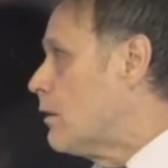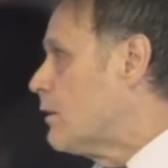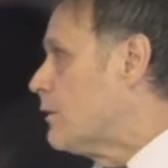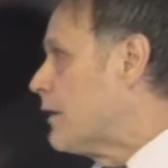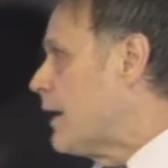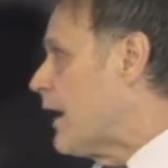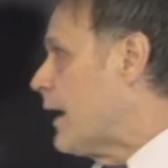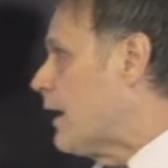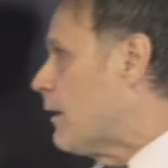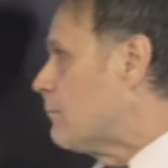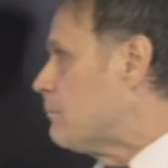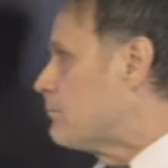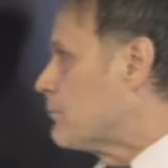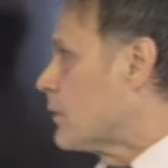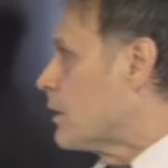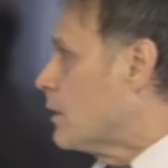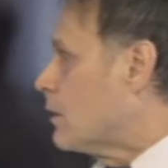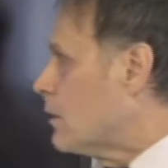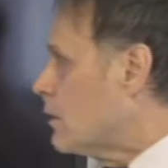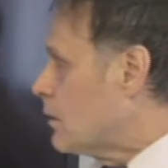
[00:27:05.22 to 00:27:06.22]
Now,
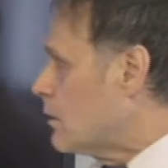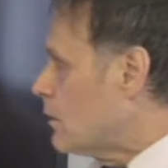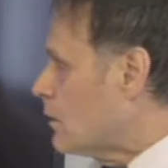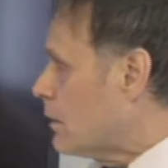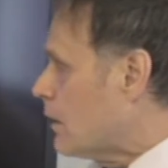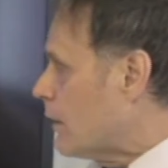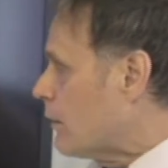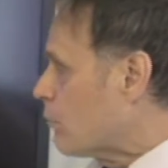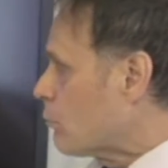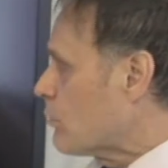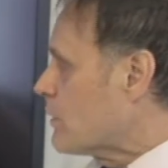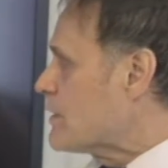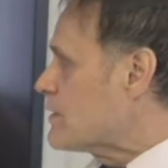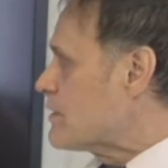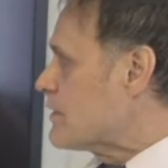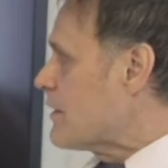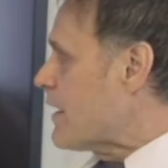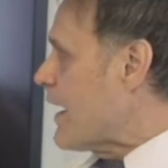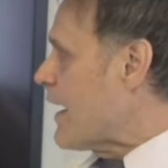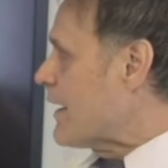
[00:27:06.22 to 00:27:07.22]
and the
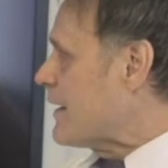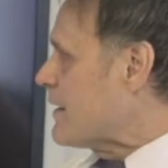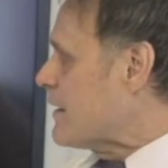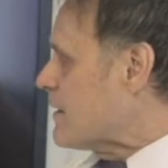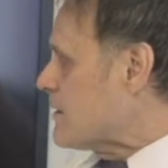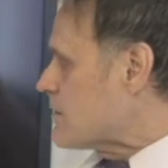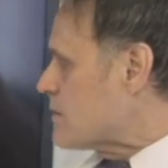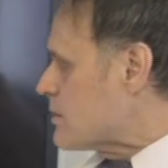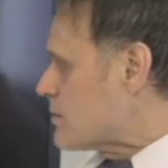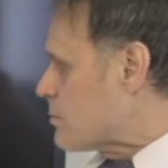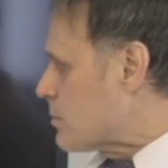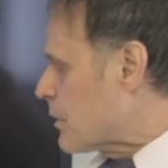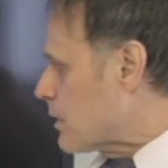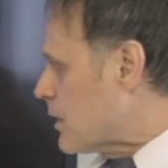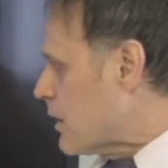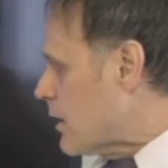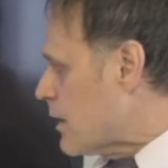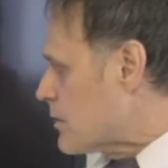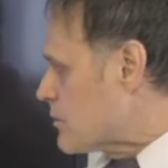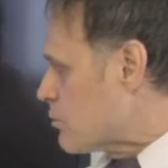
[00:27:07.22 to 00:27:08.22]
reason that is
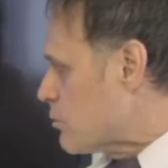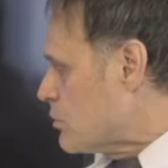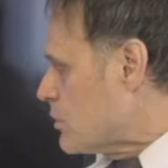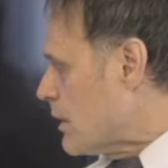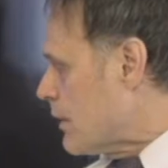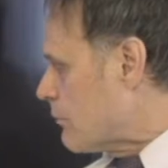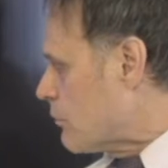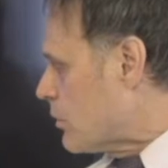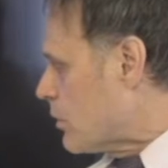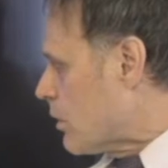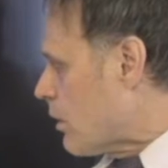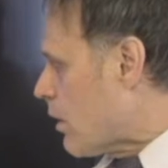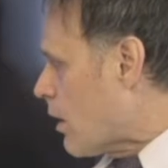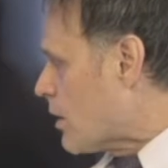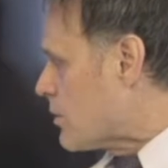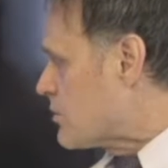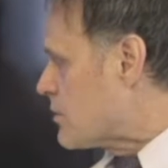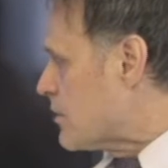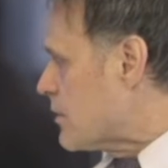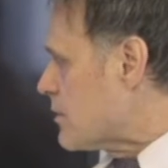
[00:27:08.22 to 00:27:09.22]
because when you have good
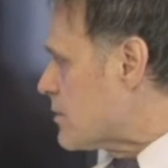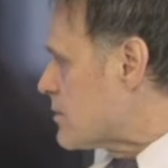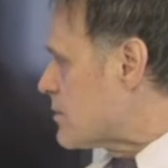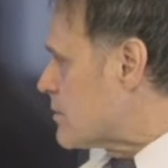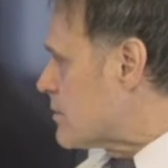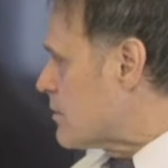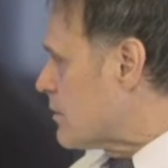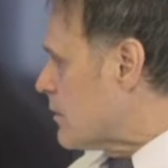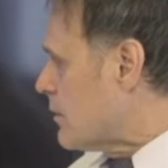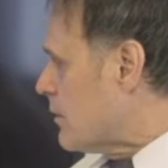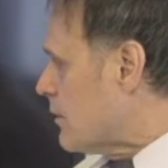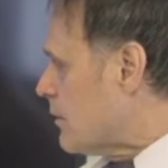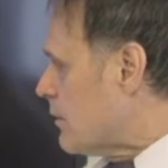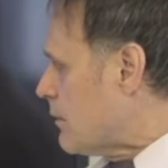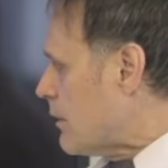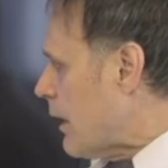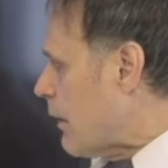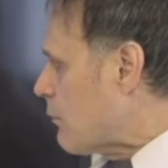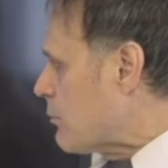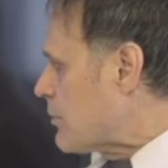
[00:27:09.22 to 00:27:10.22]
arches,
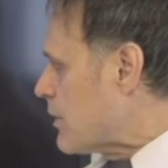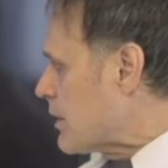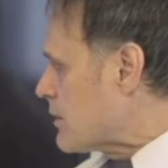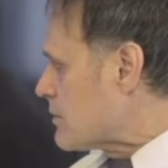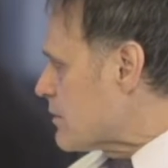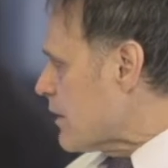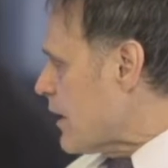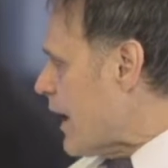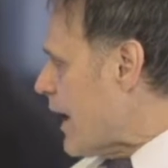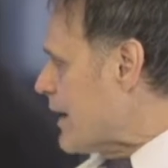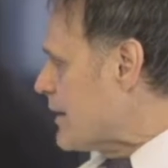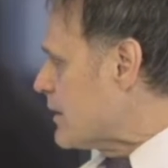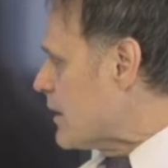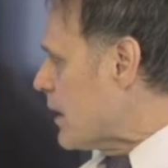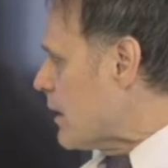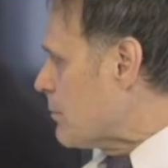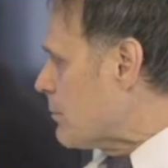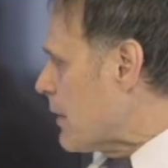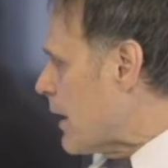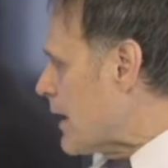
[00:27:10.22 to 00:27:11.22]
everything's lined
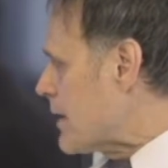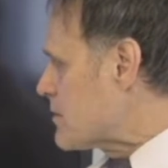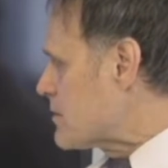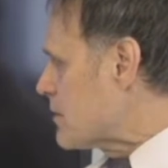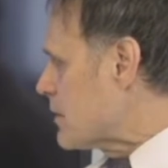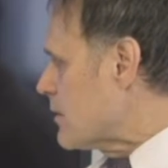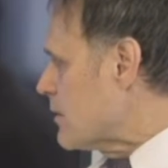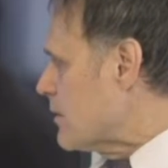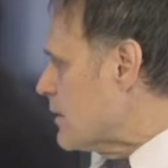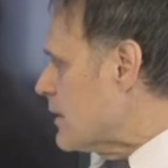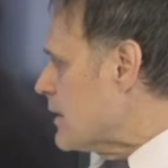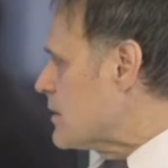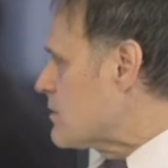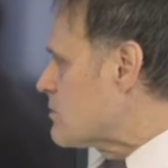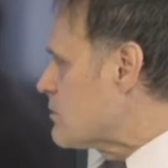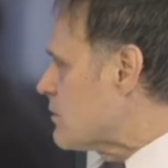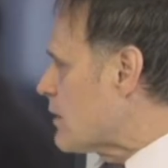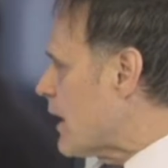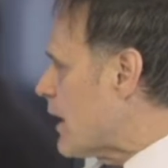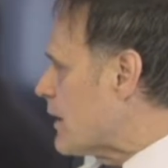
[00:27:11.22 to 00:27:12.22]
up nicely, the
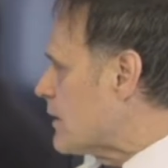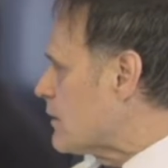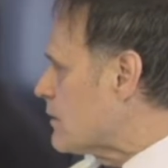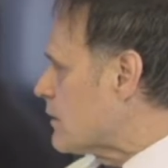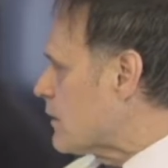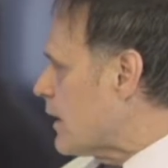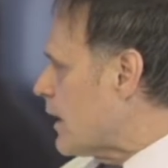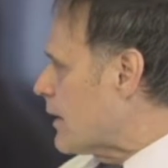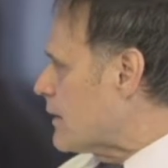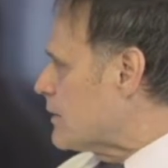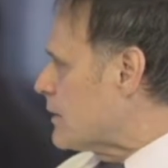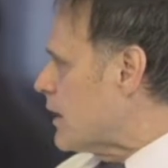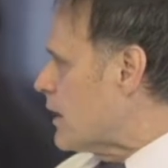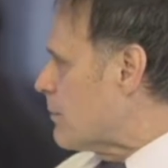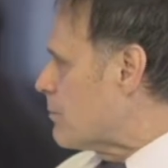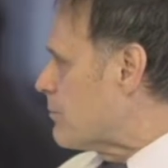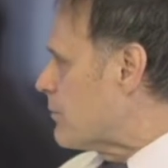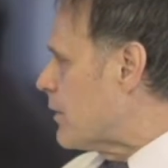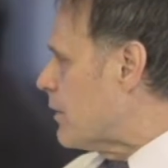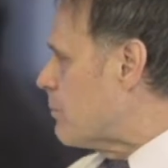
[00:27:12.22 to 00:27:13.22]
knees are lined
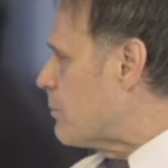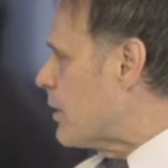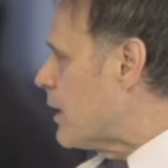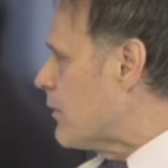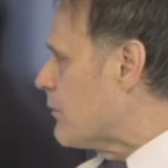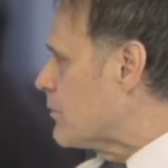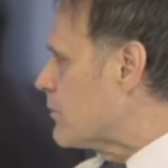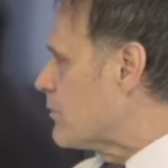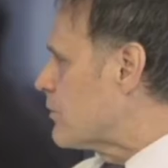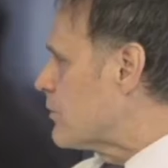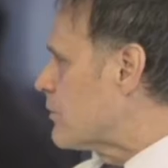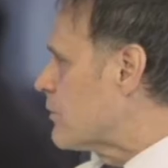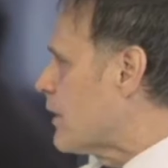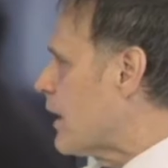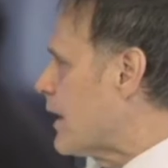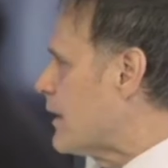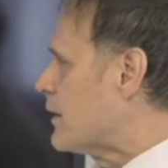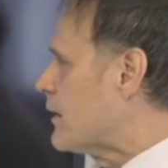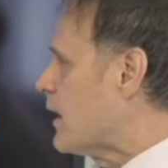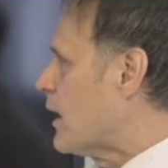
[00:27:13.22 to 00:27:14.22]
up, the pelvis is
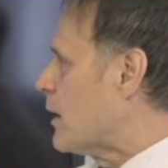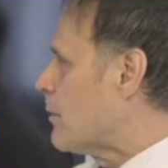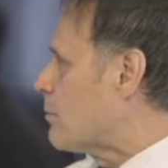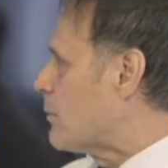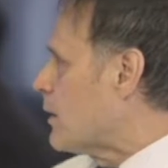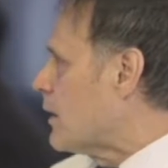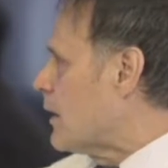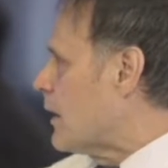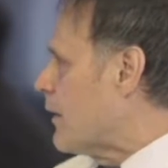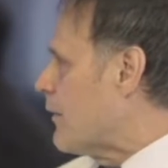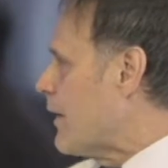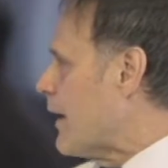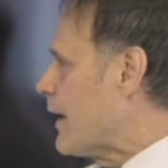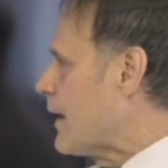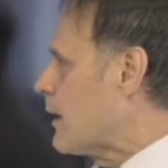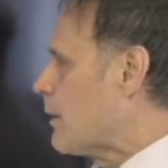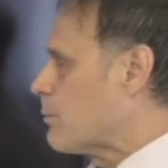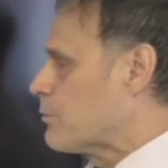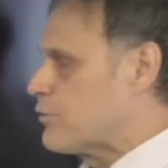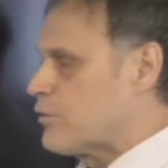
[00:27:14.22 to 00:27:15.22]
lined up, and
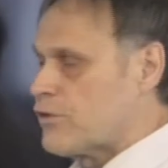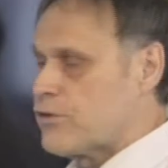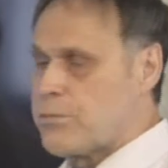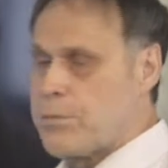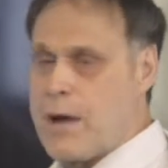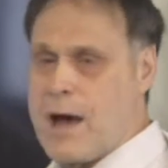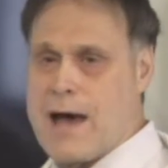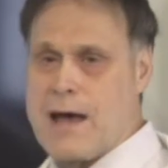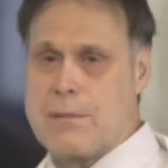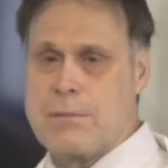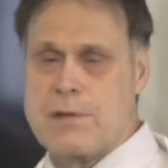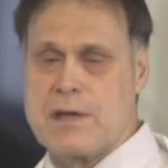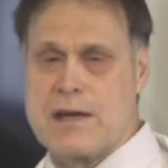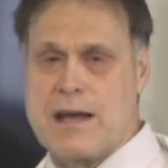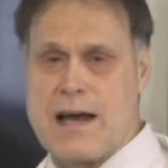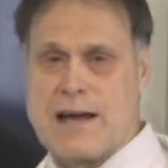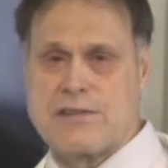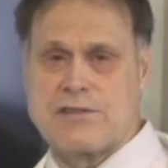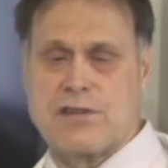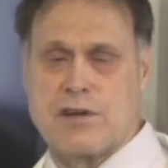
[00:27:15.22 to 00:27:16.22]
that helps the spine be
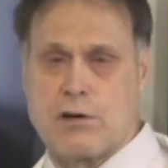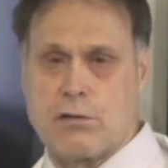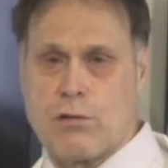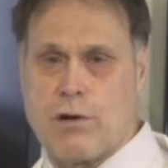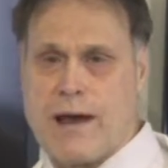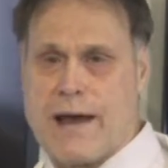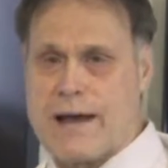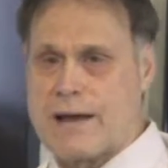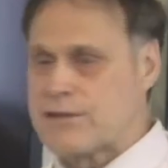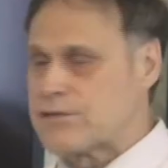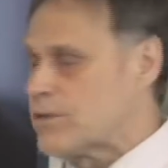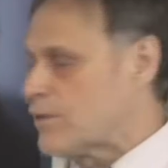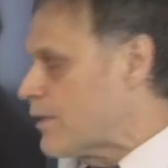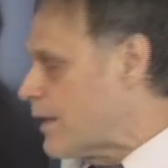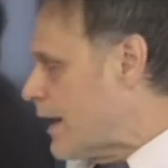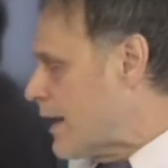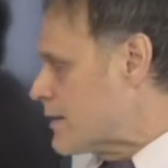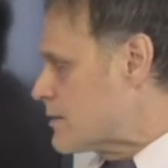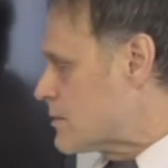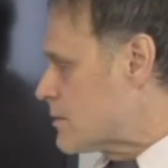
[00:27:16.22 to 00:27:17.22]
nice and erect. So
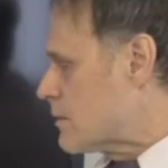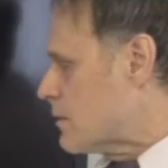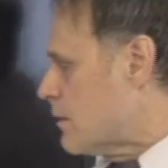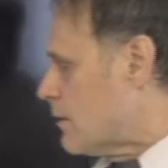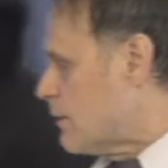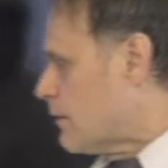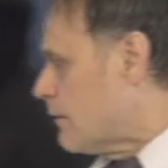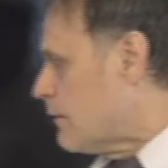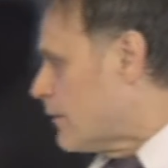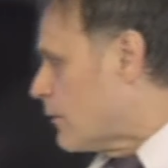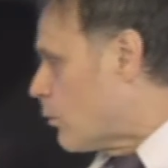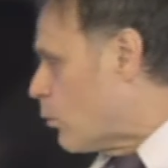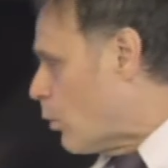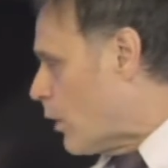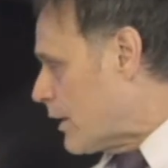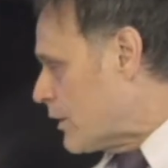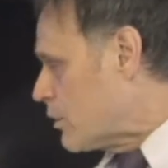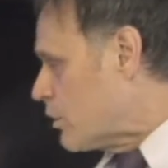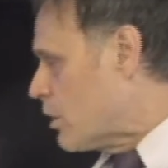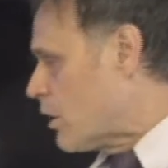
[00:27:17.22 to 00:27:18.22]
that's
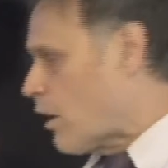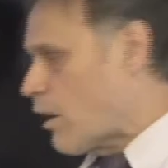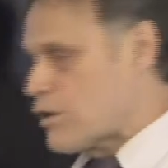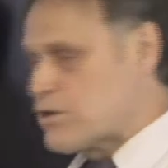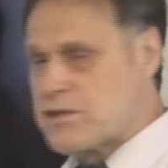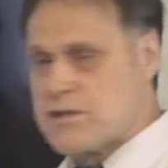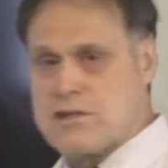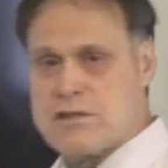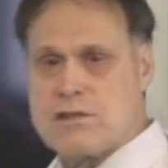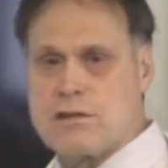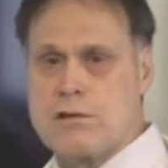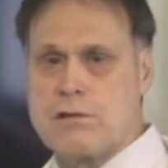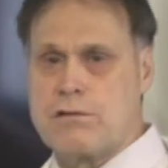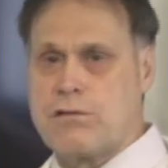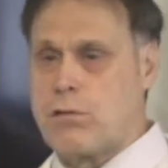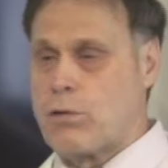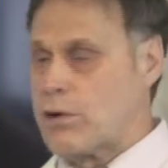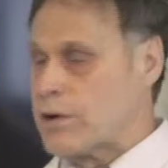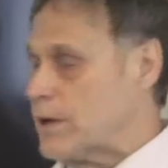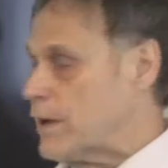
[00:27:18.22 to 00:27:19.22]
what good arches do
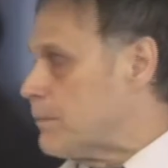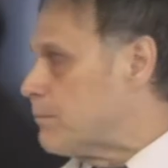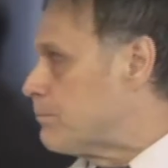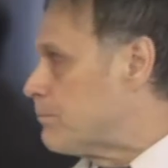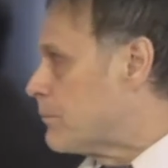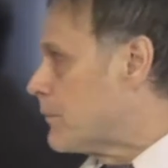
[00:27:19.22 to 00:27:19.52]
for you.